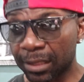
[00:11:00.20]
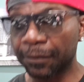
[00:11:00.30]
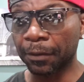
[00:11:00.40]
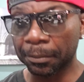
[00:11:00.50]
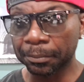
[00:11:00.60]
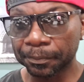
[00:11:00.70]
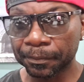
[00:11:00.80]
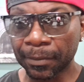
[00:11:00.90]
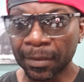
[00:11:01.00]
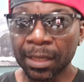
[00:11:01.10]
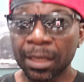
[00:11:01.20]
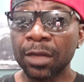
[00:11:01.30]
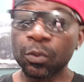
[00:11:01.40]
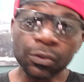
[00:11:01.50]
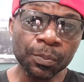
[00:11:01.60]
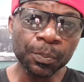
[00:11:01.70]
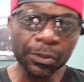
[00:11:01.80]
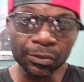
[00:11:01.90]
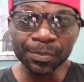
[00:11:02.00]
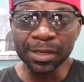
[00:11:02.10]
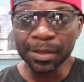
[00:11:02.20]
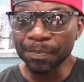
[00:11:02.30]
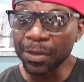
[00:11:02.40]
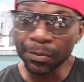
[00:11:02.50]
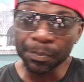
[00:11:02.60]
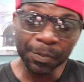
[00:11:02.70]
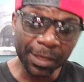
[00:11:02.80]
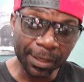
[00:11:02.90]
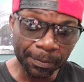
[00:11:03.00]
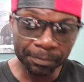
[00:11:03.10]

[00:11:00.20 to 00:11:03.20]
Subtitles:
from, it was supposed to be a P2P,